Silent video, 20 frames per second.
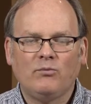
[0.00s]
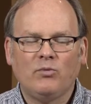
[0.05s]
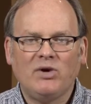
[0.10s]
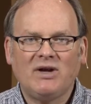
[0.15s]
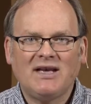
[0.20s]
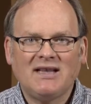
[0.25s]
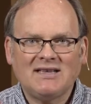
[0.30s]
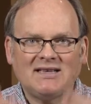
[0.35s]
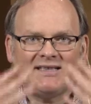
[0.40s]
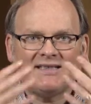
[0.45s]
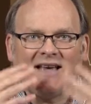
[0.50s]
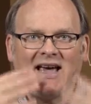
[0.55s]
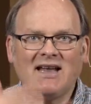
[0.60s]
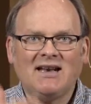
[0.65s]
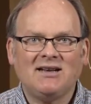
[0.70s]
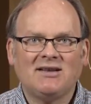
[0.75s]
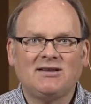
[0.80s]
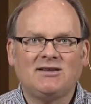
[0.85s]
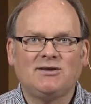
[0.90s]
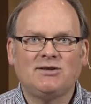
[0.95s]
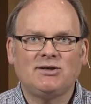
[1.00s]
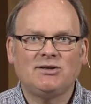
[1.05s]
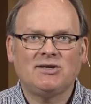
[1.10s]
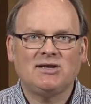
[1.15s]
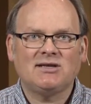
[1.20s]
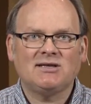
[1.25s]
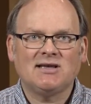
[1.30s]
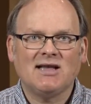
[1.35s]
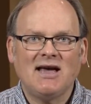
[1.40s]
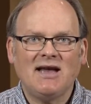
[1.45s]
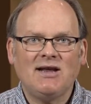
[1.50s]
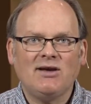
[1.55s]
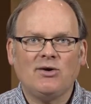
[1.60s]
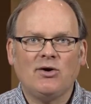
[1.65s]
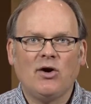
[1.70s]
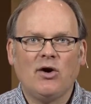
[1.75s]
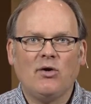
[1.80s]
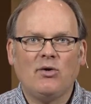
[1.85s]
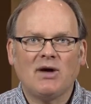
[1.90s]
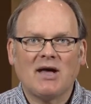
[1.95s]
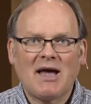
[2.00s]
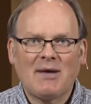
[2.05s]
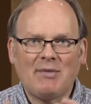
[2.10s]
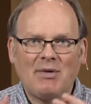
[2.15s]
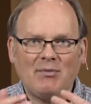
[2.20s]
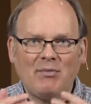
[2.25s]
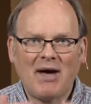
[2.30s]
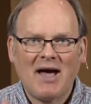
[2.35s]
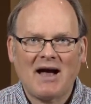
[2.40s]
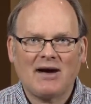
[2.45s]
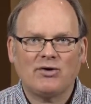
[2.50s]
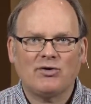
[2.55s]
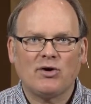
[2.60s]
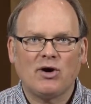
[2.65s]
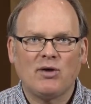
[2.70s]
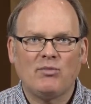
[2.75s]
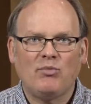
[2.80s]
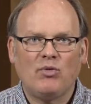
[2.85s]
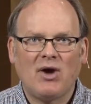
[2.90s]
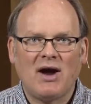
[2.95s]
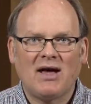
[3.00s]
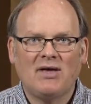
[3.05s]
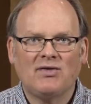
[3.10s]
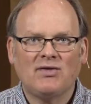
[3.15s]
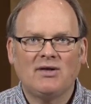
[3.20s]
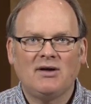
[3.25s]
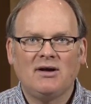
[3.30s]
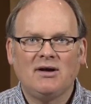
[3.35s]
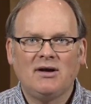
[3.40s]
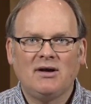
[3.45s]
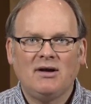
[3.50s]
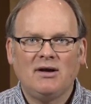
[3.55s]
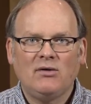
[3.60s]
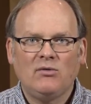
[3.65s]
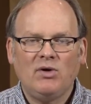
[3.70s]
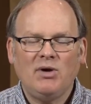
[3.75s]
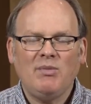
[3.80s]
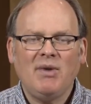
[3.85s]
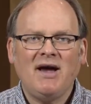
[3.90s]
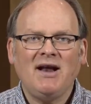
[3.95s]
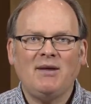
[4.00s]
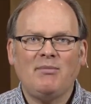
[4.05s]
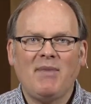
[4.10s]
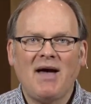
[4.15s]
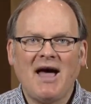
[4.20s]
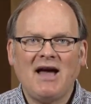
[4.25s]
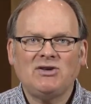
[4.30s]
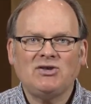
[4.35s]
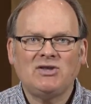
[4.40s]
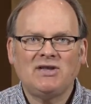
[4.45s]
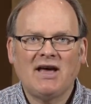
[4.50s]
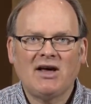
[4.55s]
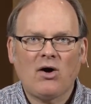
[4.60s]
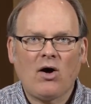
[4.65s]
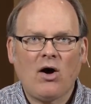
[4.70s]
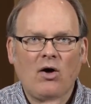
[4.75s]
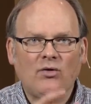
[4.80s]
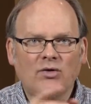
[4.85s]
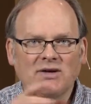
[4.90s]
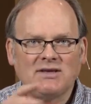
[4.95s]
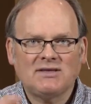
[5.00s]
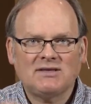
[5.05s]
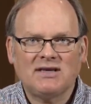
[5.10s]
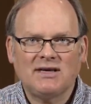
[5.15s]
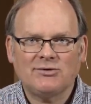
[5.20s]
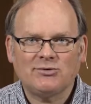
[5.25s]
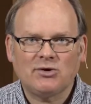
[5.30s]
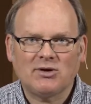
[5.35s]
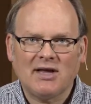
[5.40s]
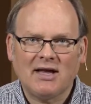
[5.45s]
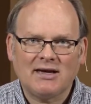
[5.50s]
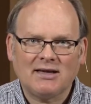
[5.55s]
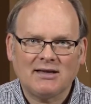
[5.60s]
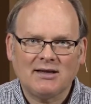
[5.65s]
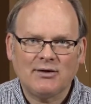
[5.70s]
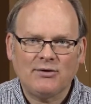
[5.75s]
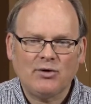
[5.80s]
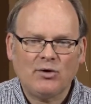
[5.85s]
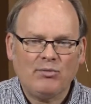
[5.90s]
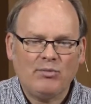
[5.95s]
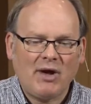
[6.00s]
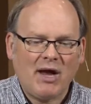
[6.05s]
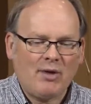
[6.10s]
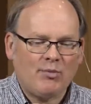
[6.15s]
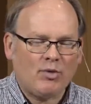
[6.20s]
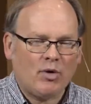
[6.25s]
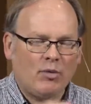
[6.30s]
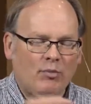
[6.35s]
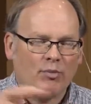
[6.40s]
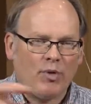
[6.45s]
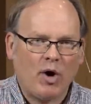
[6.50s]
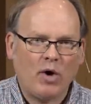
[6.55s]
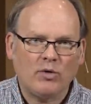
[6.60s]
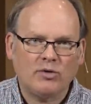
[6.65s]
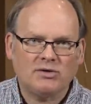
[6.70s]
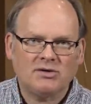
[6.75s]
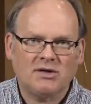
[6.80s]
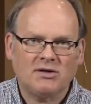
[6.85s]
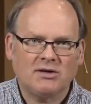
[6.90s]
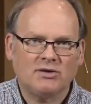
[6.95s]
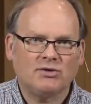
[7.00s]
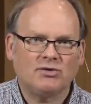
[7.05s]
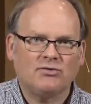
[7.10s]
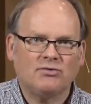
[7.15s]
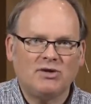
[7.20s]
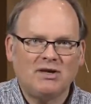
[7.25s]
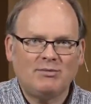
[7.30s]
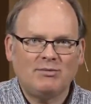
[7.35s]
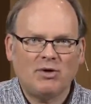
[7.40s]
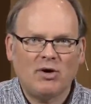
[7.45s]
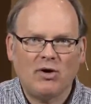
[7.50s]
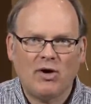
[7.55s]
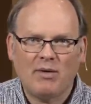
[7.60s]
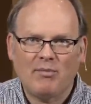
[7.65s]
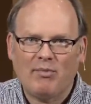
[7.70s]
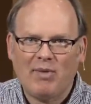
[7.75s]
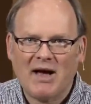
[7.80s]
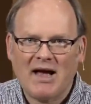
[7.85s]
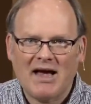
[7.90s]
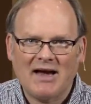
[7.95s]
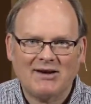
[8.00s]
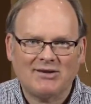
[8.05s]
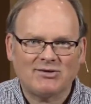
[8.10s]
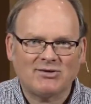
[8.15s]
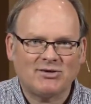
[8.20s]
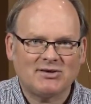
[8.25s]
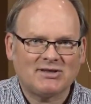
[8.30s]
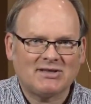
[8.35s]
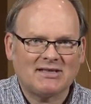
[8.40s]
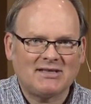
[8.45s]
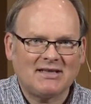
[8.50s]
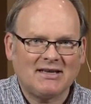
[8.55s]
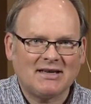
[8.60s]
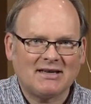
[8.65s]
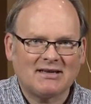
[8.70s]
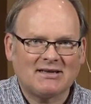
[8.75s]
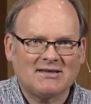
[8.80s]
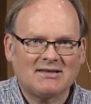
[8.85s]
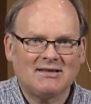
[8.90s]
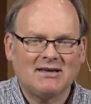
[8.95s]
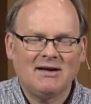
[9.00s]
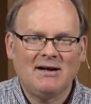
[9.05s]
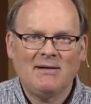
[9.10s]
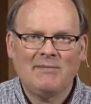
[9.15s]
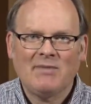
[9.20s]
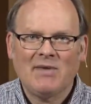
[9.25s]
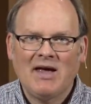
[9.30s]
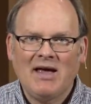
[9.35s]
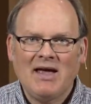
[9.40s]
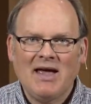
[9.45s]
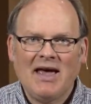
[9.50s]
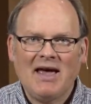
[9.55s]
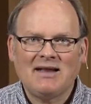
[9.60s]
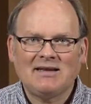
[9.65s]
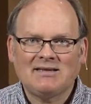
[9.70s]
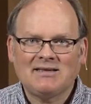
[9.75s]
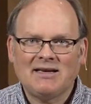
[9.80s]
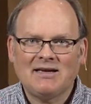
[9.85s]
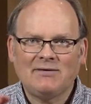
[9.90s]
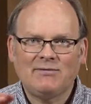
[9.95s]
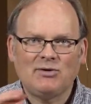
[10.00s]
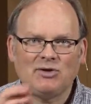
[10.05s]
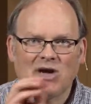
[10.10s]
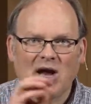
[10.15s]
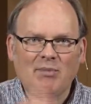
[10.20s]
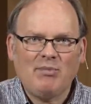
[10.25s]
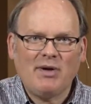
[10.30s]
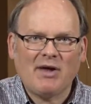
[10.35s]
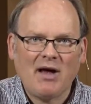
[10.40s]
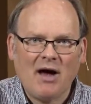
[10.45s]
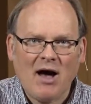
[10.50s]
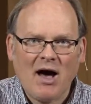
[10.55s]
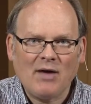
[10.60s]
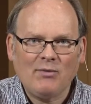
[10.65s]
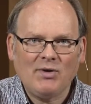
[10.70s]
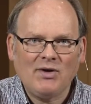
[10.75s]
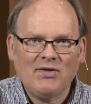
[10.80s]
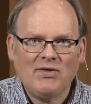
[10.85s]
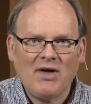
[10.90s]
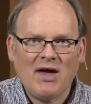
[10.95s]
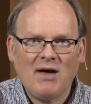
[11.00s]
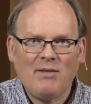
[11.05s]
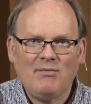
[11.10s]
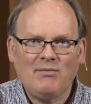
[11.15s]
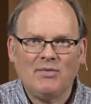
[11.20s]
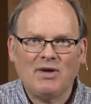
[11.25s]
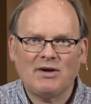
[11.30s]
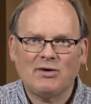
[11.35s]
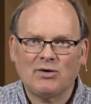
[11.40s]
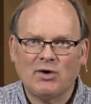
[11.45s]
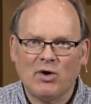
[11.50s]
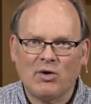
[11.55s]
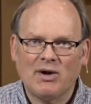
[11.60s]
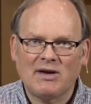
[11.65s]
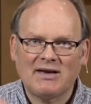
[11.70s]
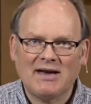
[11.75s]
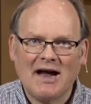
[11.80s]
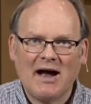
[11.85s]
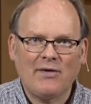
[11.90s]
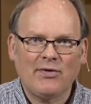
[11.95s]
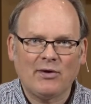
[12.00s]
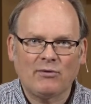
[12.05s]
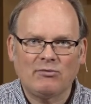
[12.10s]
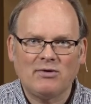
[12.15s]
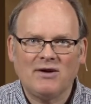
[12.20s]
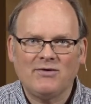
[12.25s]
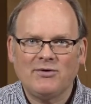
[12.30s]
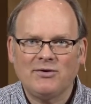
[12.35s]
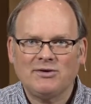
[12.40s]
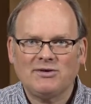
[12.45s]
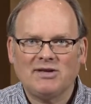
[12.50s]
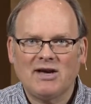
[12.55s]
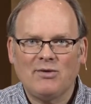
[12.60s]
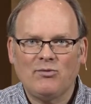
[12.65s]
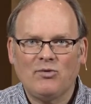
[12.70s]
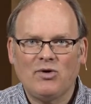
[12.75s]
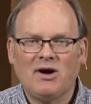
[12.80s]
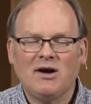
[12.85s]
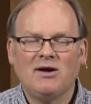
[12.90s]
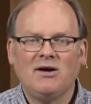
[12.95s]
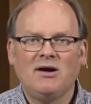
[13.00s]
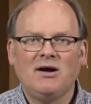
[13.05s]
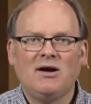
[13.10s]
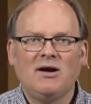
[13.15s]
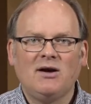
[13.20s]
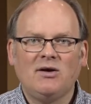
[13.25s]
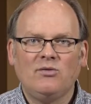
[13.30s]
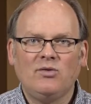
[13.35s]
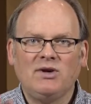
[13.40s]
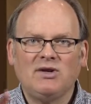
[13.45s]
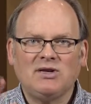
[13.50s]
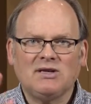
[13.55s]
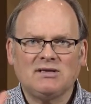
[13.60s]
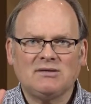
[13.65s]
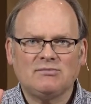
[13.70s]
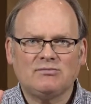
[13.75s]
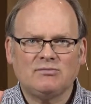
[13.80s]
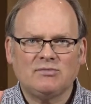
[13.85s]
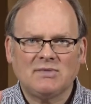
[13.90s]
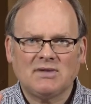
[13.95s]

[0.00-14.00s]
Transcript: We consent to just letting go and coming back to our breath. We might imagine that all these things are like little paper boats on the stream going by us, or sticks. And instead of jumping on with them and going down the river somewhere, we just